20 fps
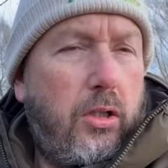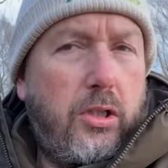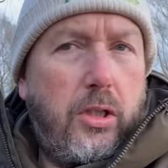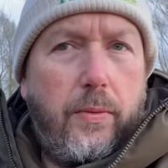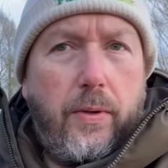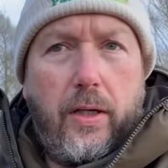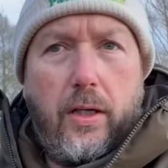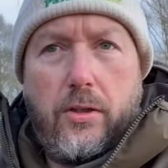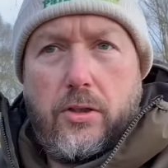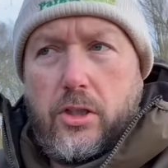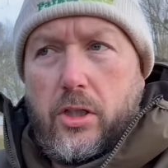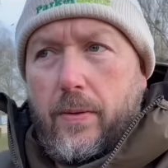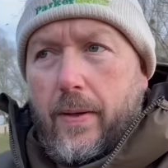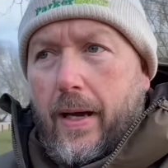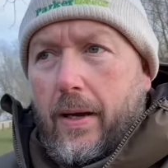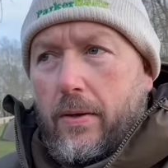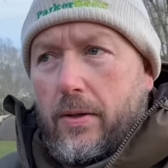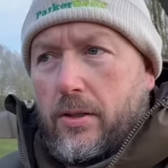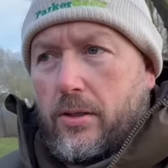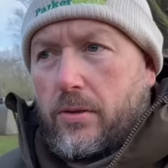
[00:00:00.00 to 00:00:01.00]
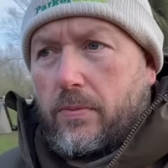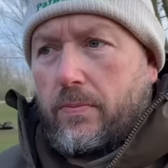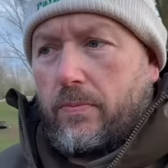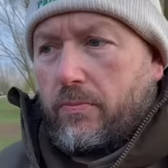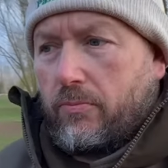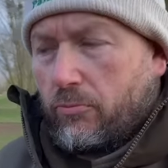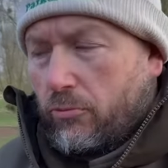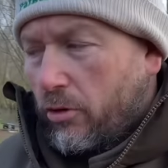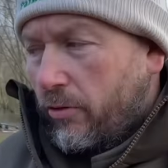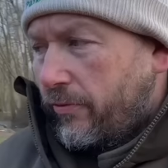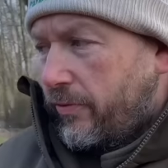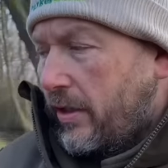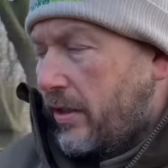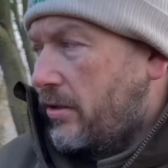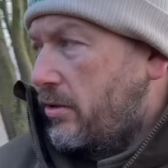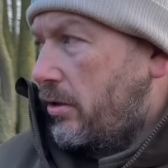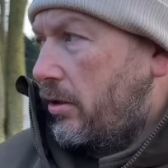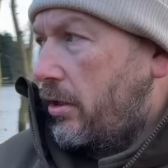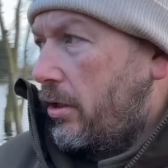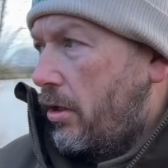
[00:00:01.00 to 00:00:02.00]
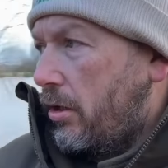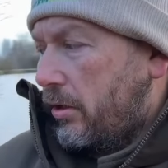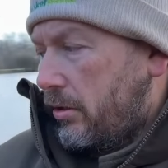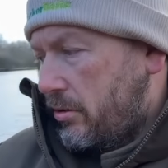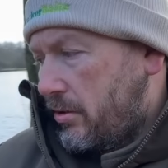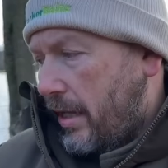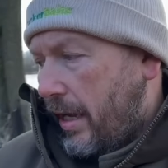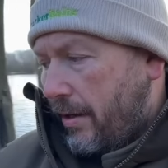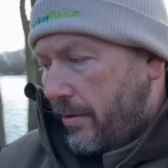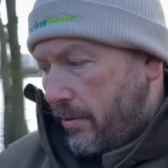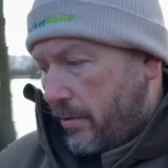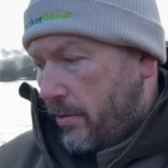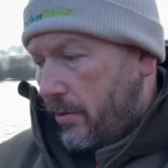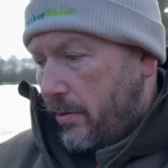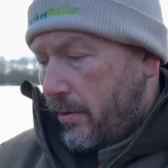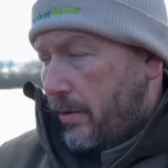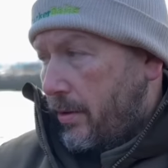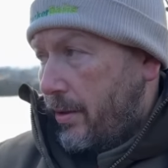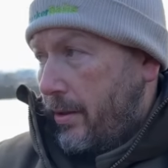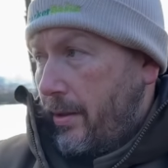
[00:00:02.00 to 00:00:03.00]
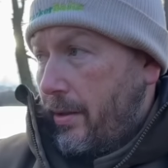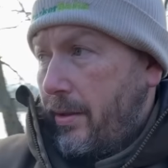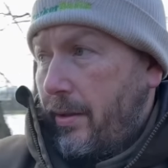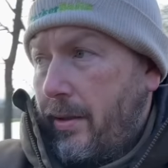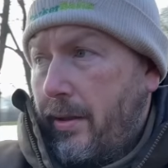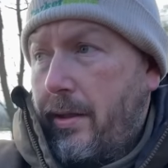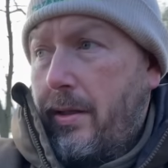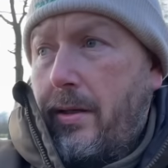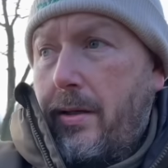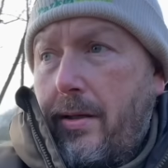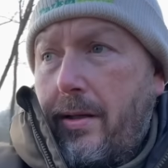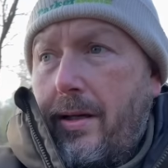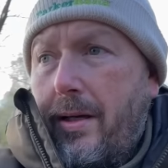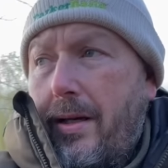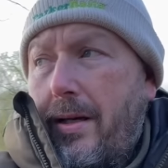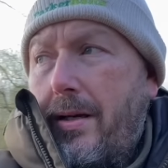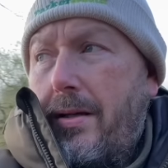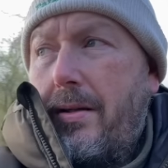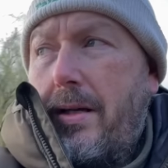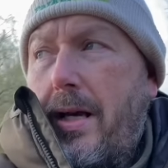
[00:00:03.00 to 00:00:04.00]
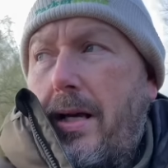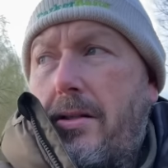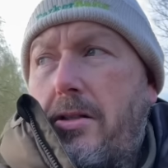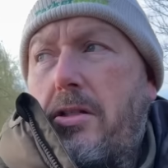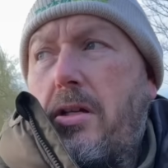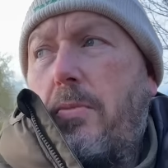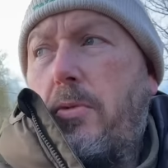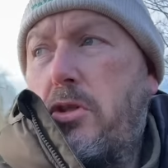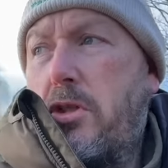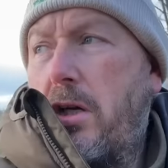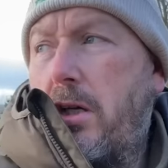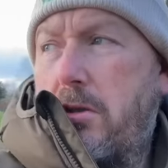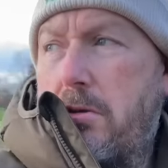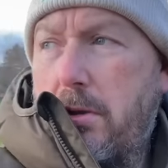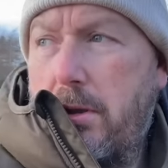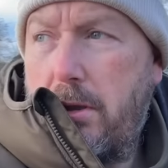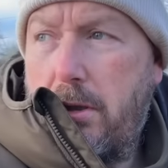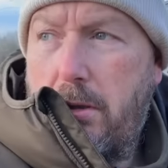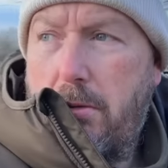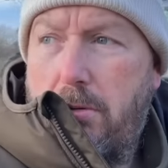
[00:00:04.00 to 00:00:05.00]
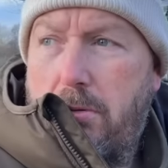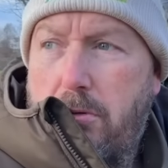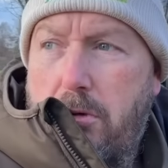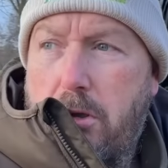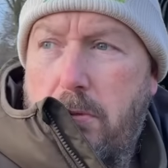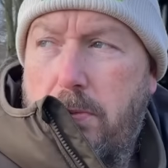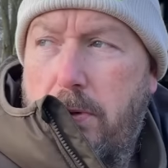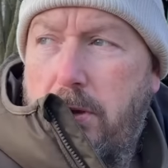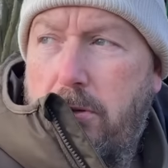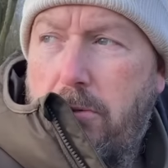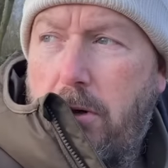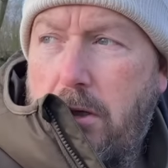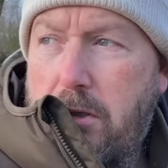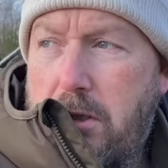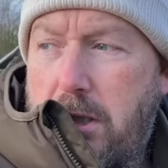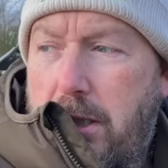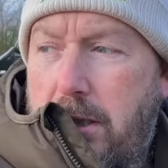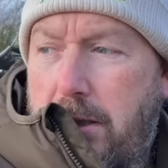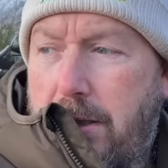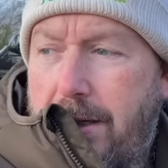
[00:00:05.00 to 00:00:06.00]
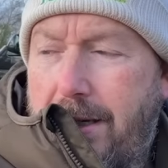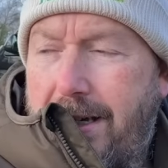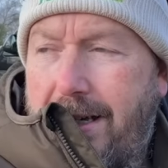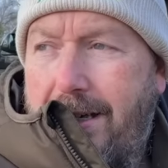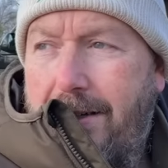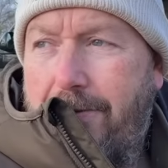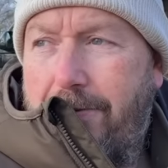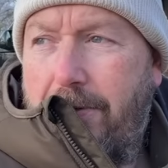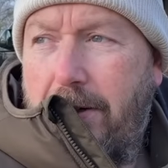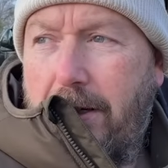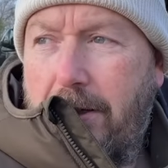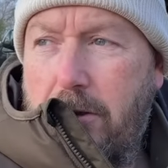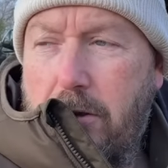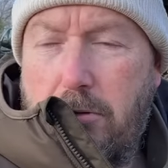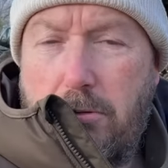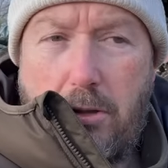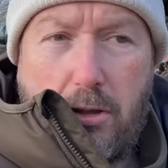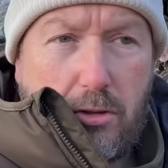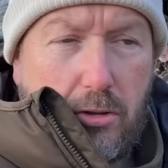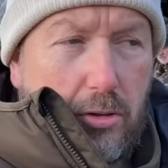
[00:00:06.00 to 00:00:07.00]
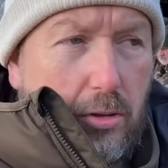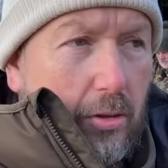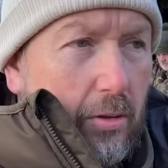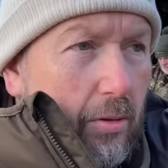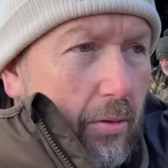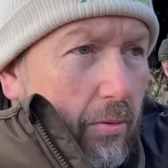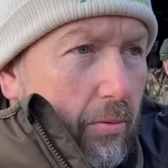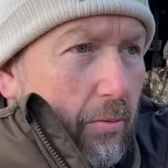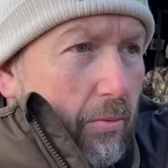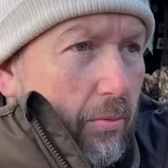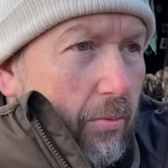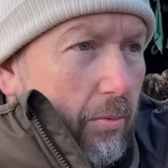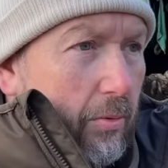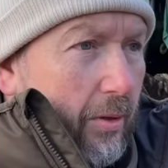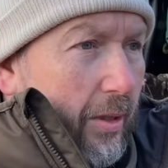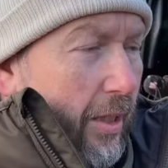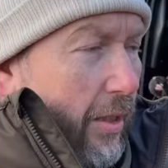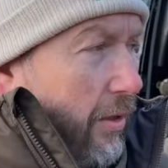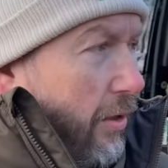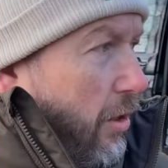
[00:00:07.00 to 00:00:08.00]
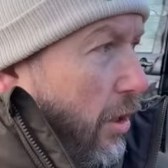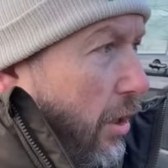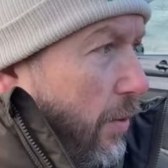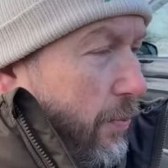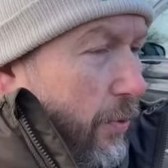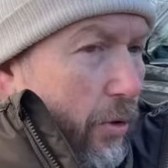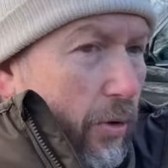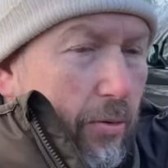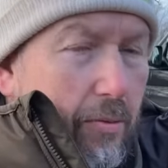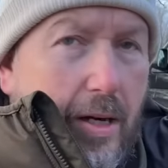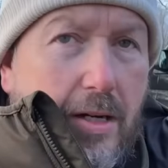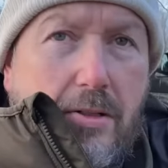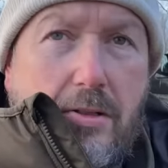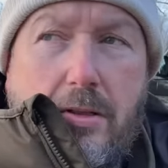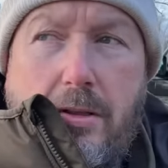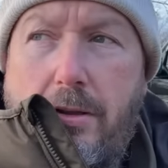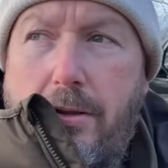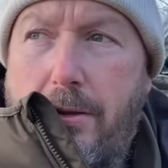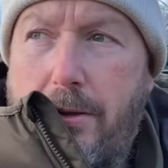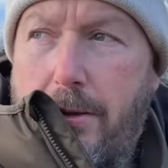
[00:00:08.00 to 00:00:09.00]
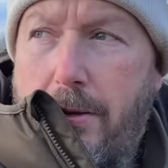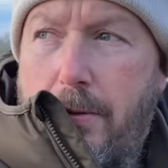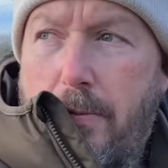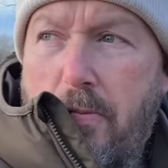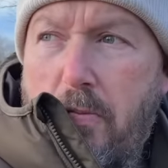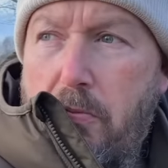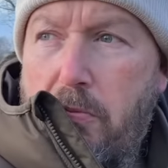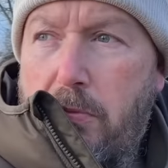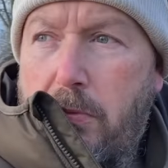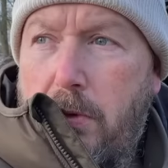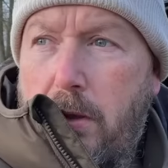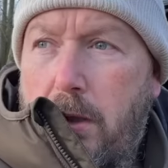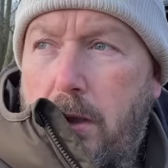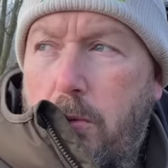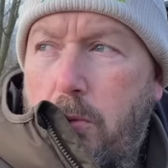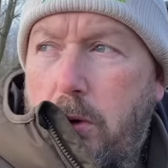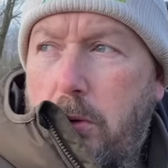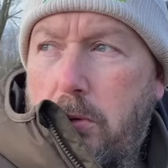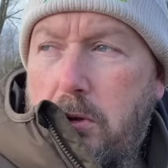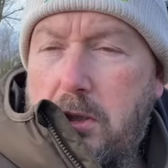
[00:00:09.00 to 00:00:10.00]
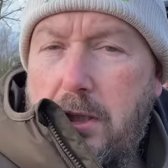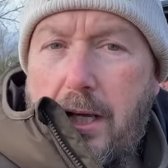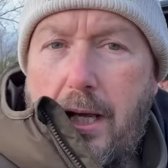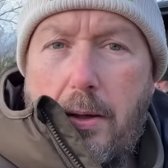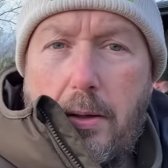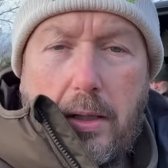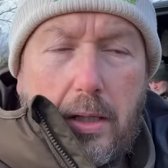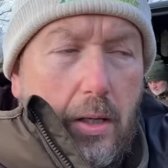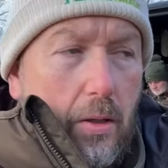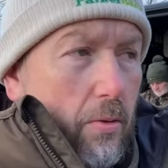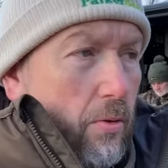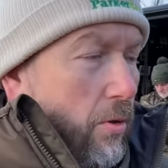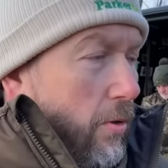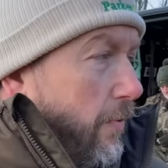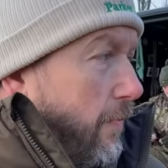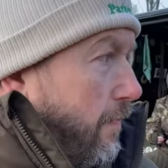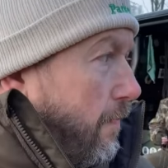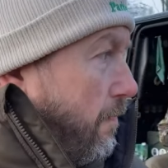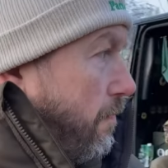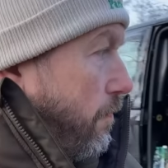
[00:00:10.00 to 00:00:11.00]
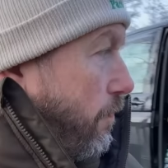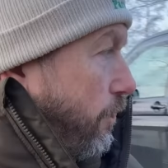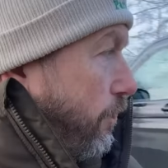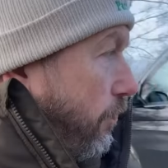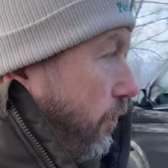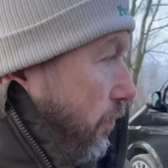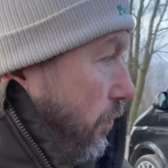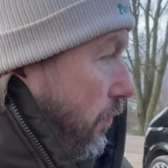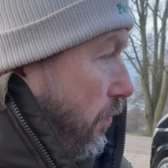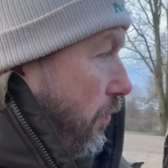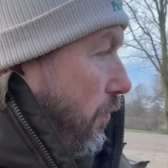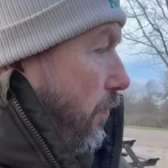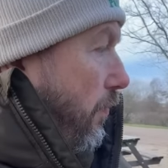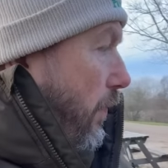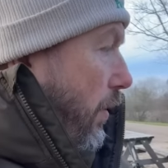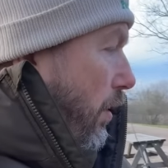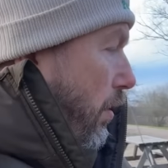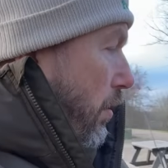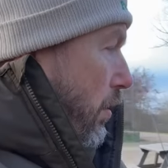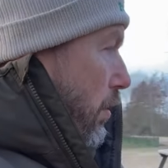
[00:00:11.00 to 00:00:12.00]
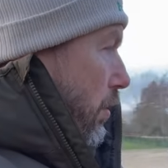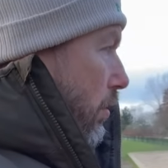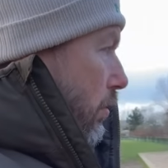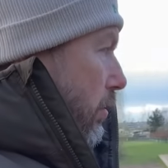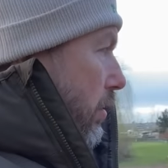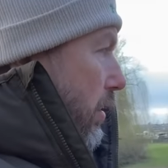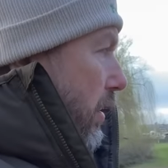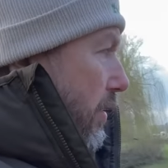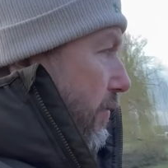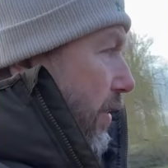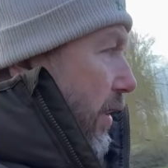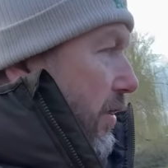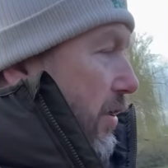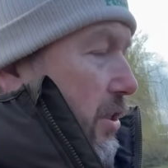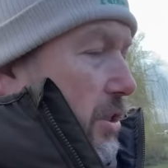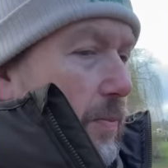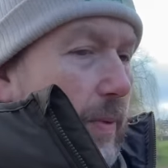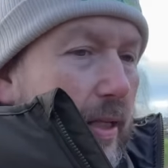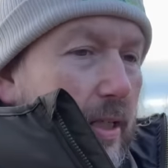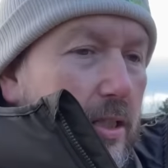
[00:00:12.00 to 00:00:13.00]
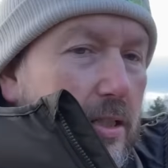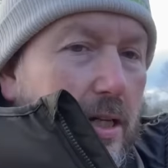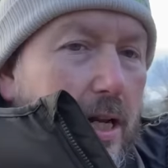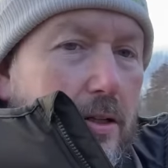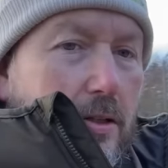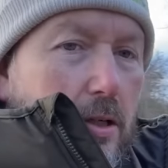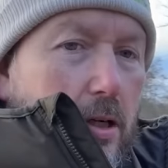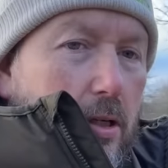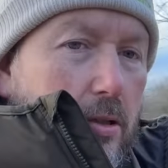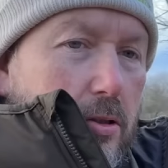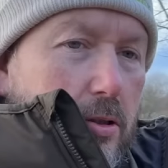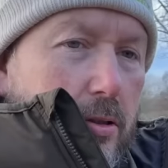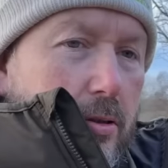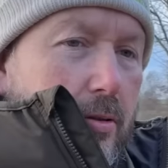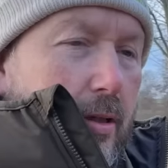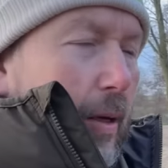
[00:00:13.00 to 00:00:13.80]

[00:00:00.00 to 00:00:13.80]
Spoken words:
So we got 2 hours roughly till the light goes down. And yeah, there's not much else we can do. Just put the rods in and fingers crossed, let the carp do the rest. We will see how it goes. We'll leave Andy to make his lanyards.